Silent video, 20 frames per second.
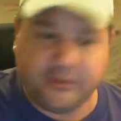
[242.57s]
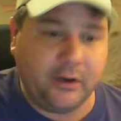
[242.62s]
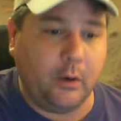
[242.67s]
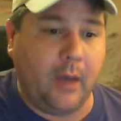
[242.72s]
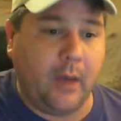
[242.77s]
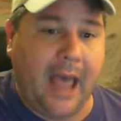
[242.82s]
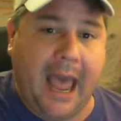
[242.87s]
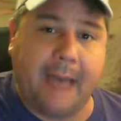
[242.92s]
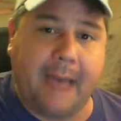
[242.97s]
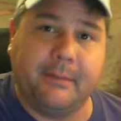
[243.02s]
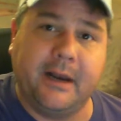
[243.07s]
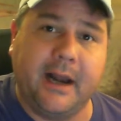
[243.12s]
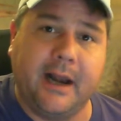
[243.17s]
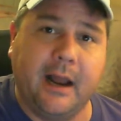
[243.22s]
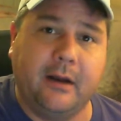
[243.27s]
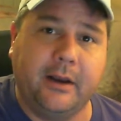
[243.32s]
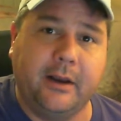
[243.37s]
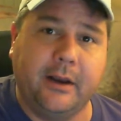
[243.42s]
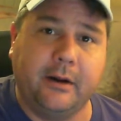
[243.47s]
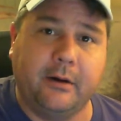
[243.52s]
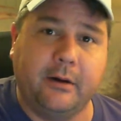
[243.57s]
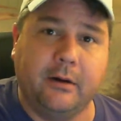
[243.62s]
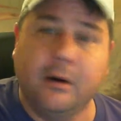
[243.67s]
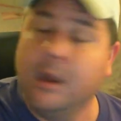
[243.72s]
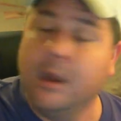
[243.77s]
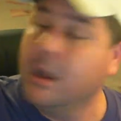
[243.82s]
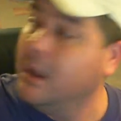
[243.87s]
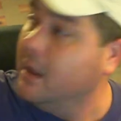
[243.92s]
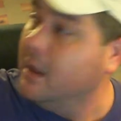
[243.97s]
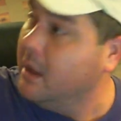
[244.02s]
still happening out here.
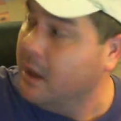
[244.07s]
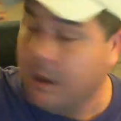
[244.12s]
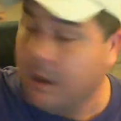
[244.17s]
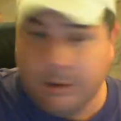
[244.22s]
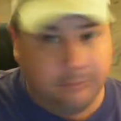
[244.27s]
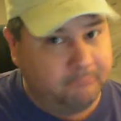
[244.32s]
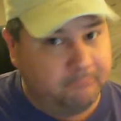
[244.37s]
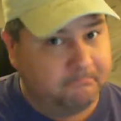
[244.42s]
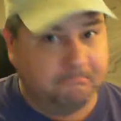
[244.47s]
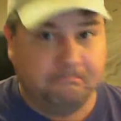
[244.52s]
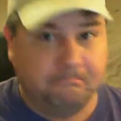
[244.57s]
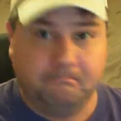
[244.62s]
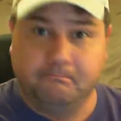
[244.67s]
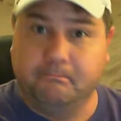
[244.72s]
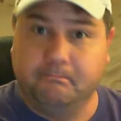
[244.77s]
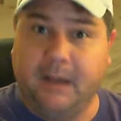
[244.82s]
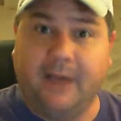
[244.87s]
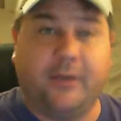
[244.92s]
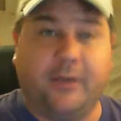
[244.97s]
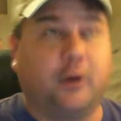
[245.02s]
By